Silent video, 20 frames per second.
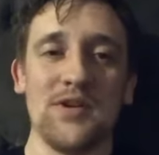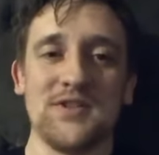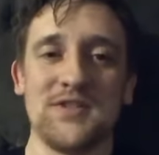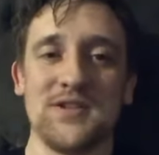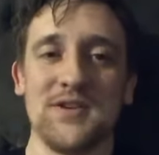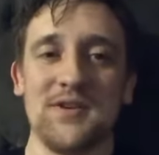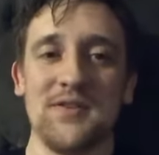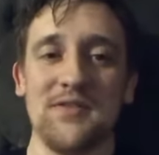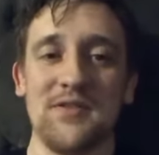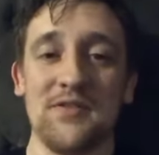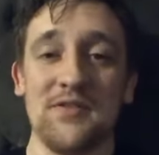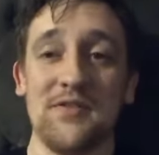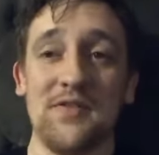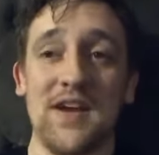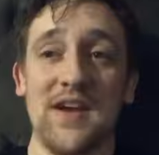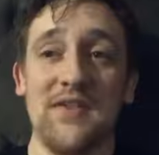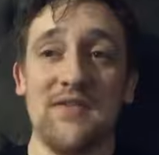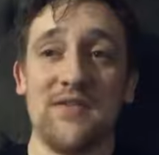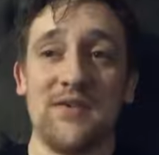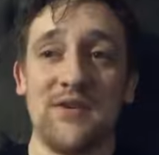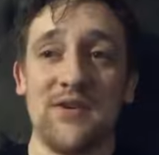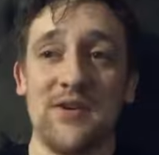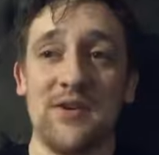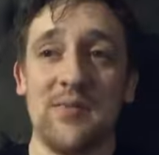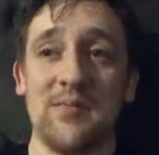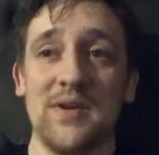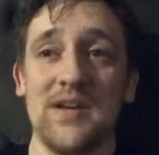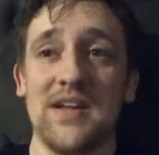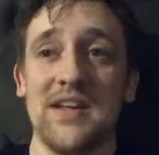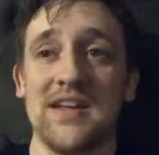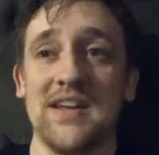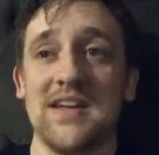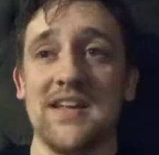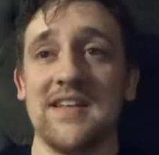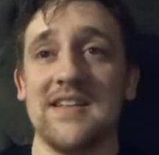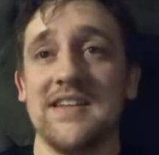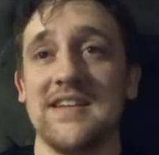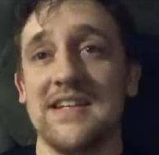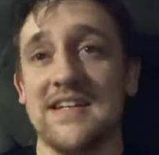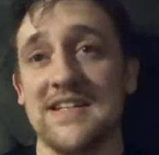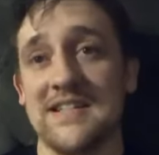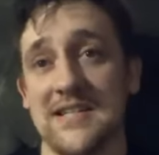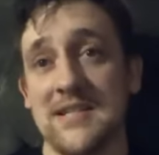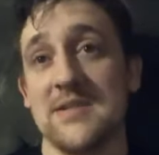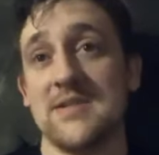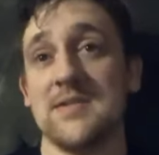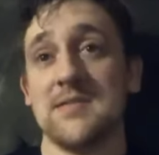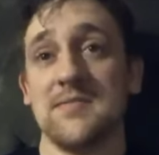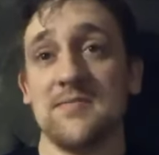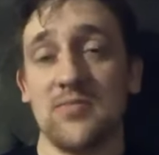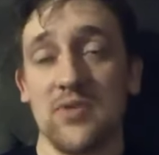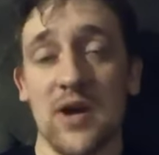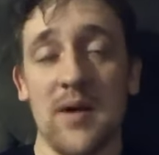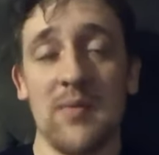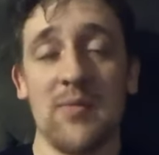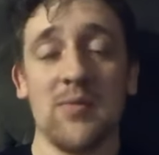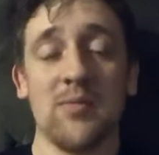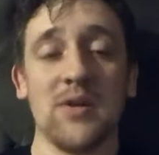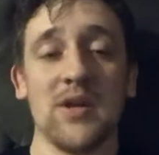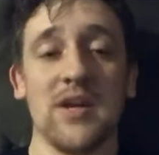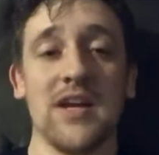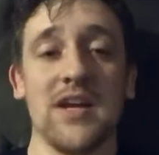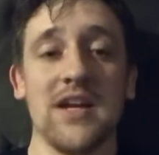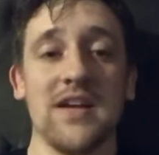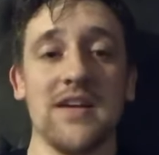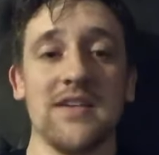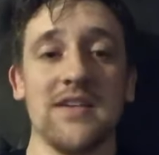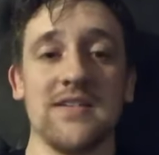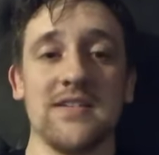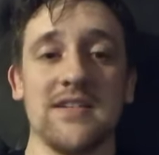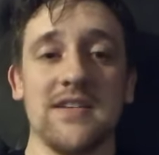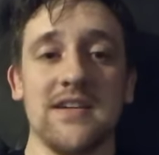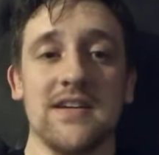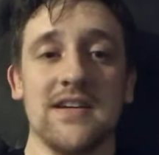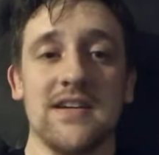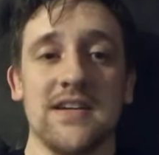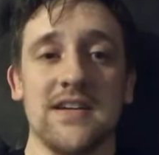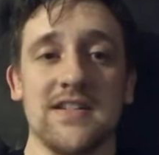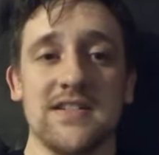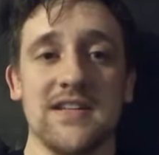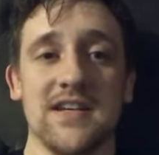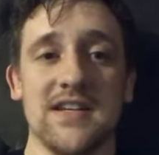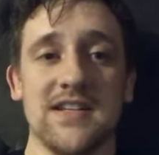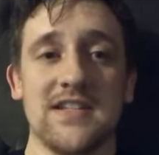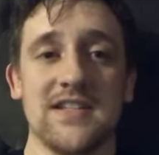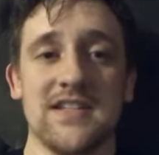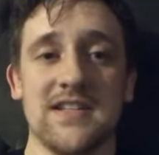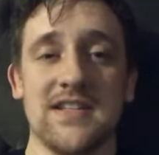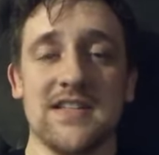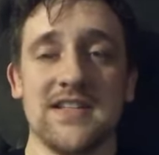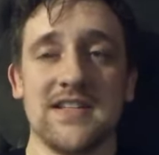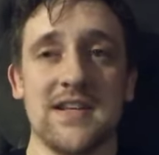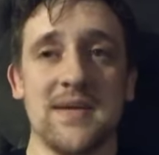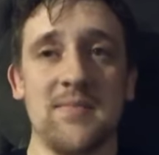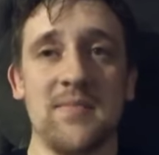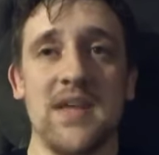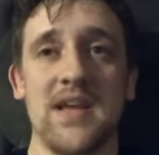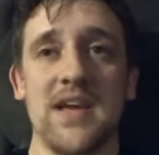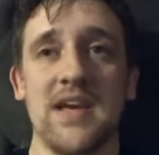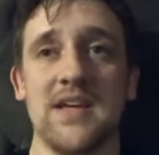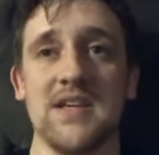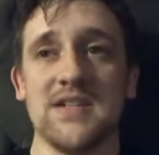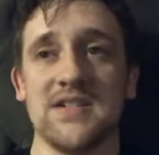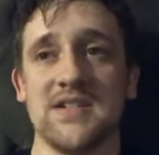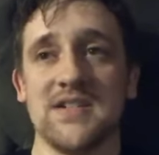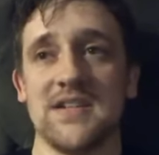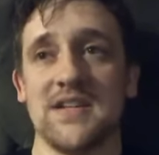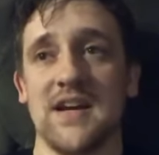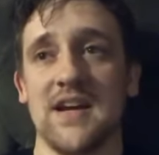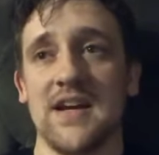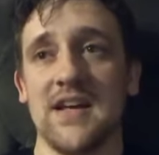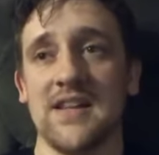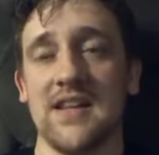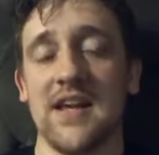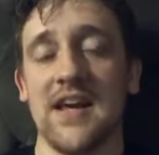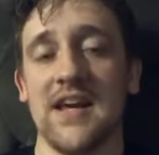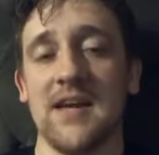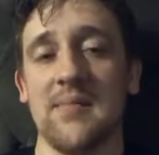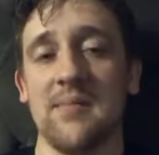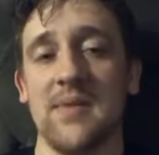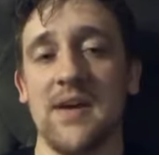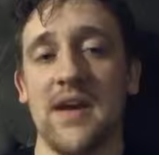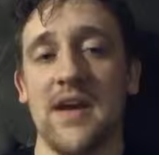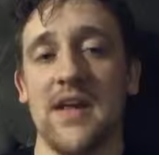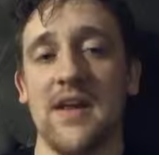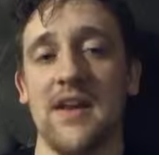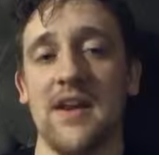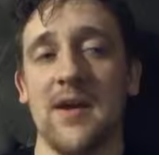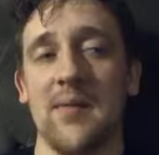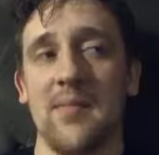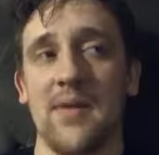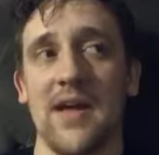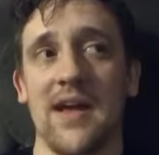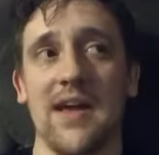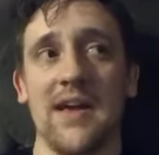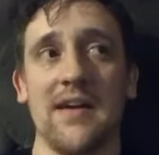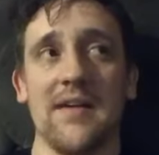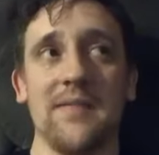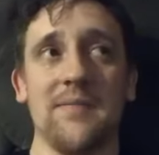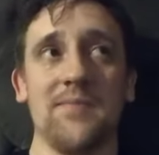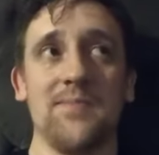So if you're faithful and obedient probably it's like some days I lay in bed and I'm like,